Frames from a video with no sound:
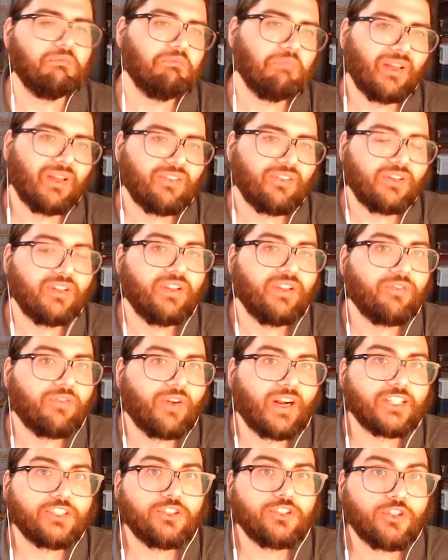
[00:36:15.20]
Basically, the
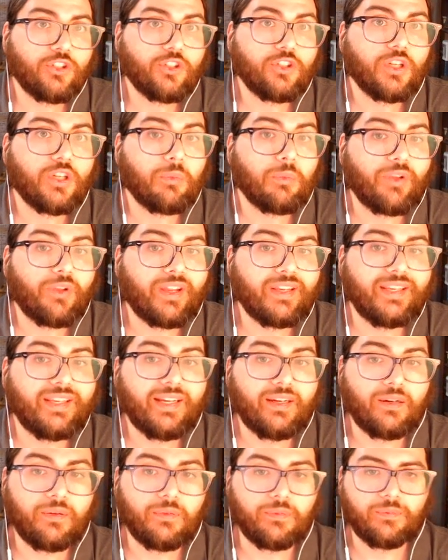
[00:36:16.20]
fraction turned upside
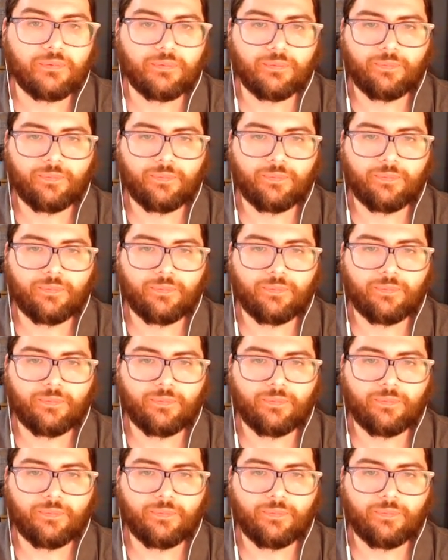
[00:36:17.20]
down.